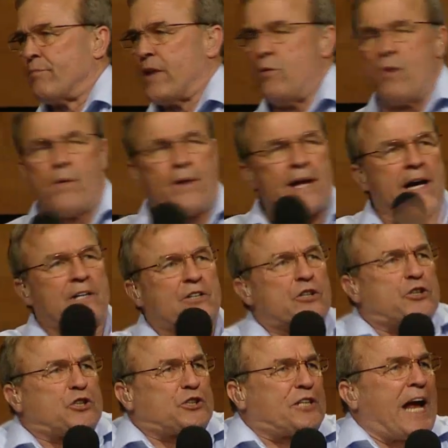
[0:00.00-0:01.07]
And when we
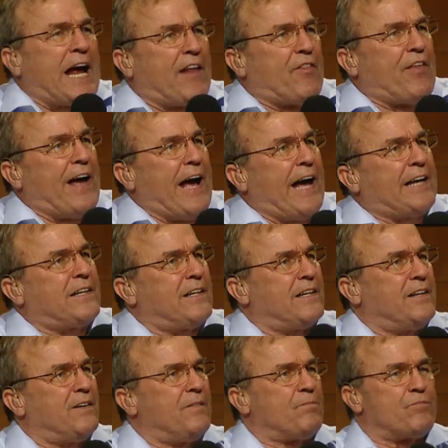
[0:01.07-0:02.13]
understand that,
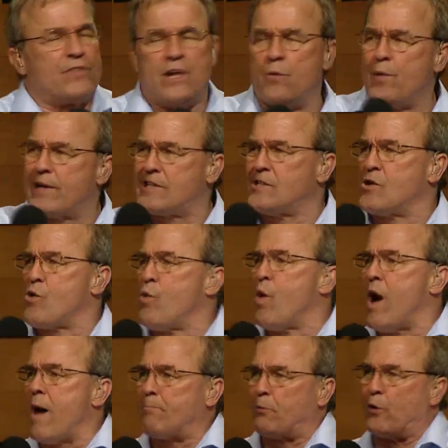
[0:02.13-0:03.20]
then we can
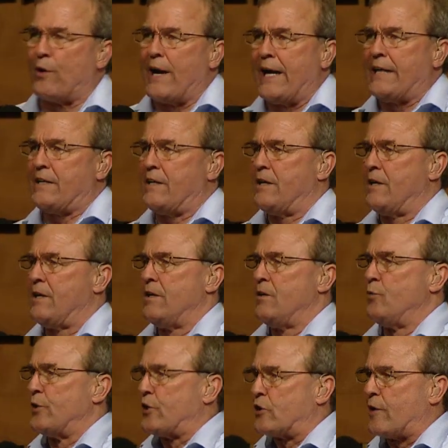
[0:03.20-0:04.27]
cooperate
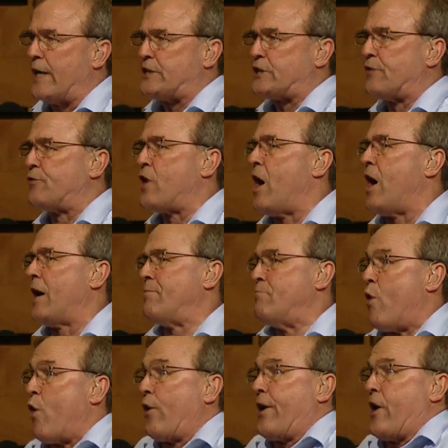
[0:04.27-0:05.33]
with the grace of God
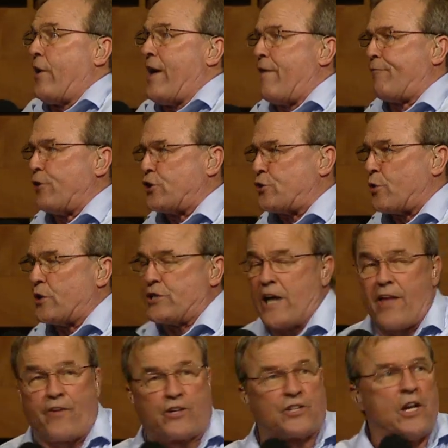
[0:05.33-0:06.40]
more in our efforts towards
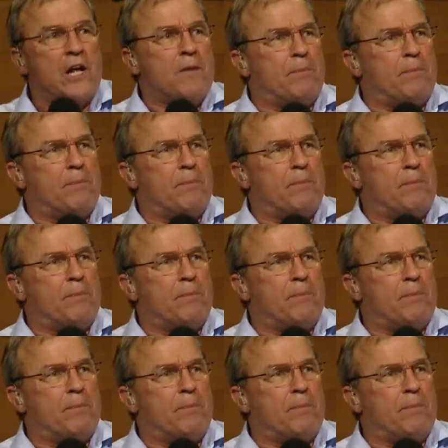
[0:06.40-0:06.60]
others,